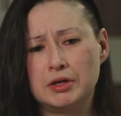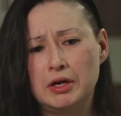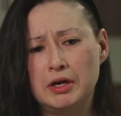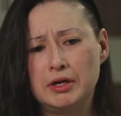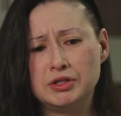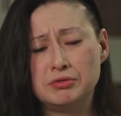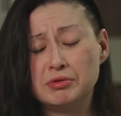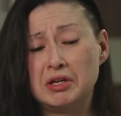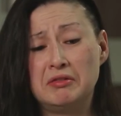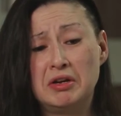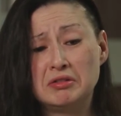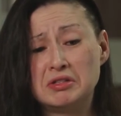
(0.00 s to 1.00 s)
got high, she
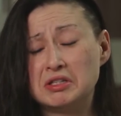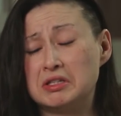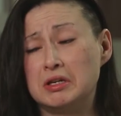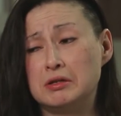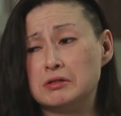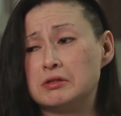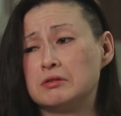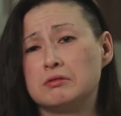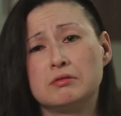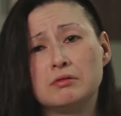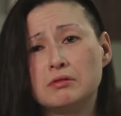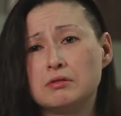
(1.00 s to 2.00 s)
wasn't even out 6 days.
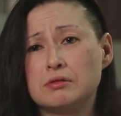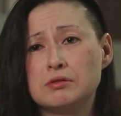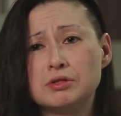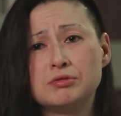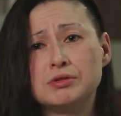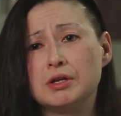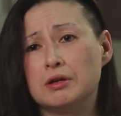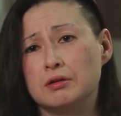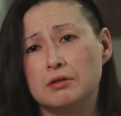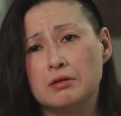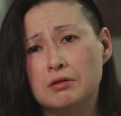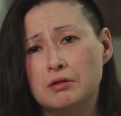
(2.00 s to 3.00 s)
She was
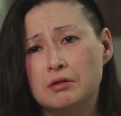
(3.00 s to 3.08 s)
dead.